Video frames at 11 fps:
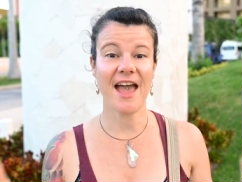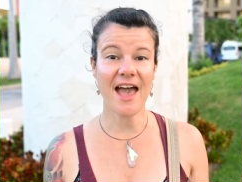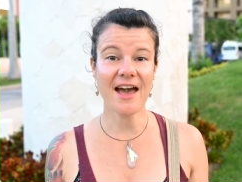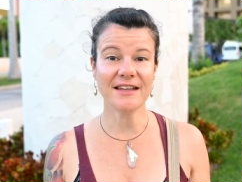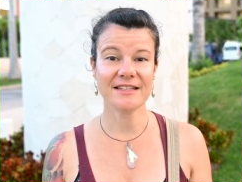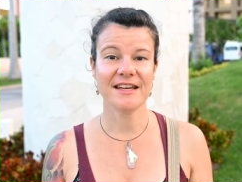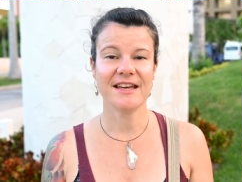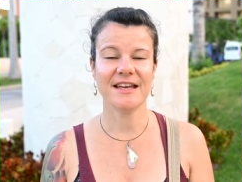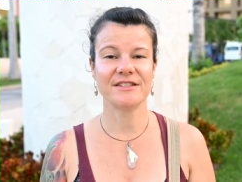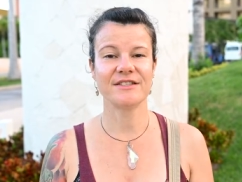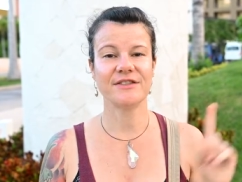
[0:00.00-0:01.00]
and
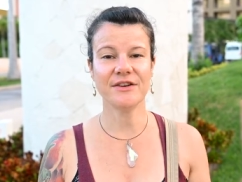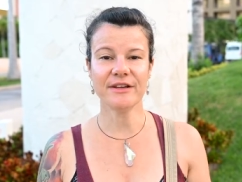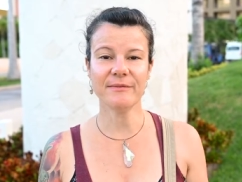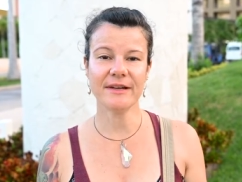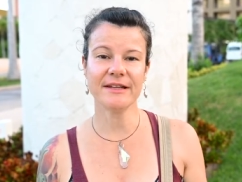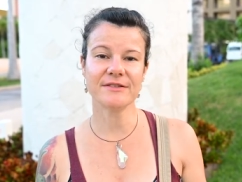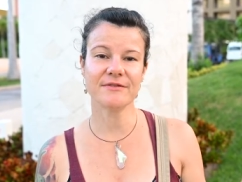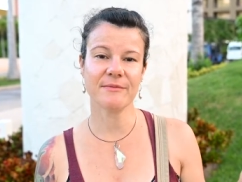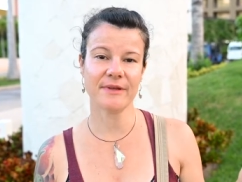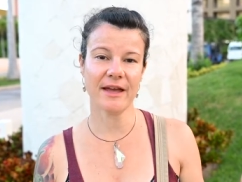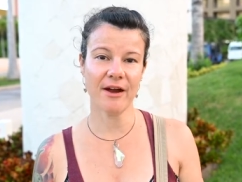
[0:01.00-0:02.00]
it's 30 minutes
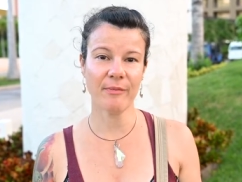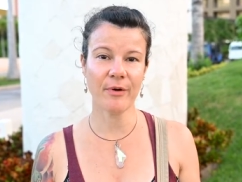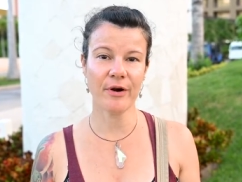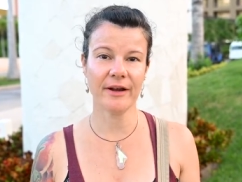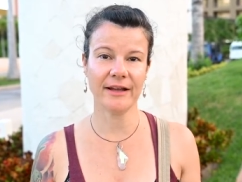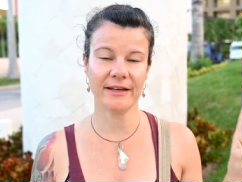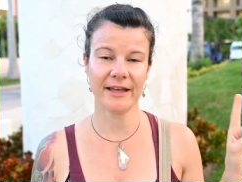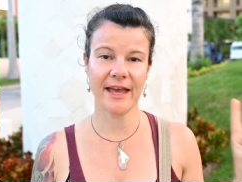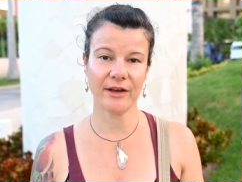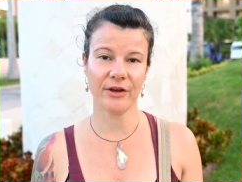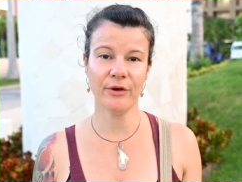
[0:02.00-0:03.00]
from the airport in
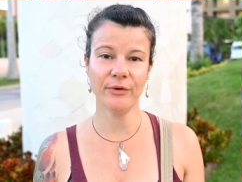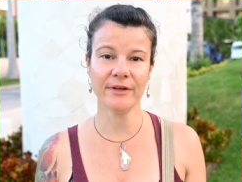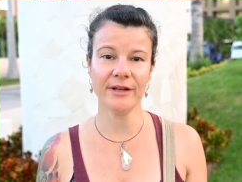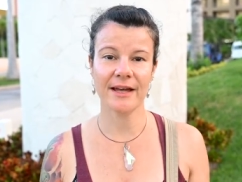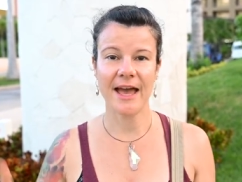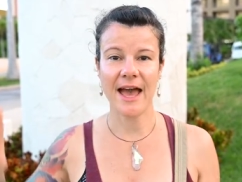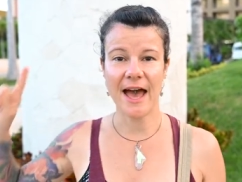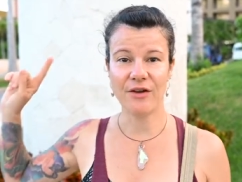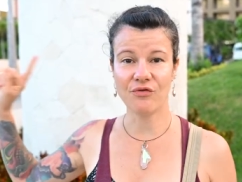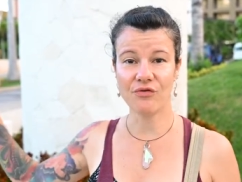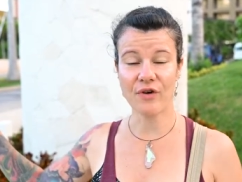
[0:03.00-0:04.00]
Cancun
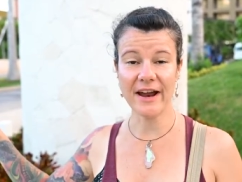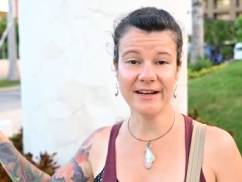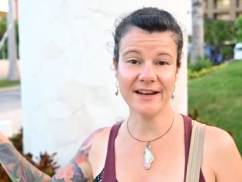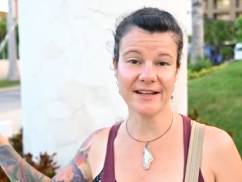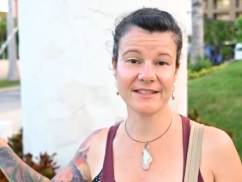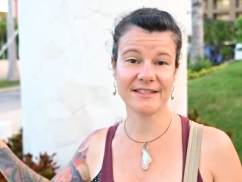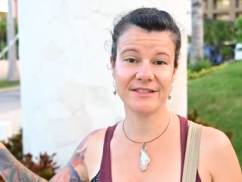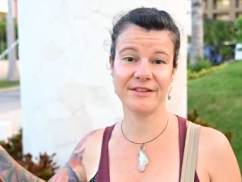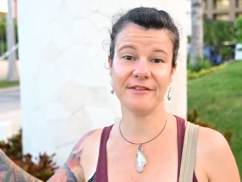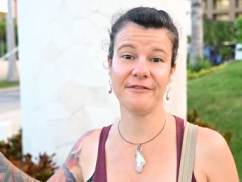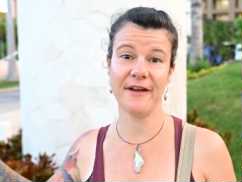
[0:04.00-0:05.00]
and right next to
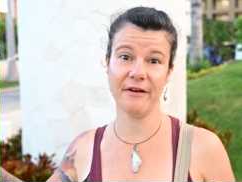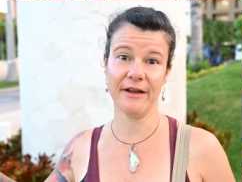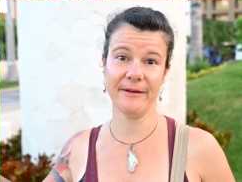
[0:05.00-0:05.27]
the ferry.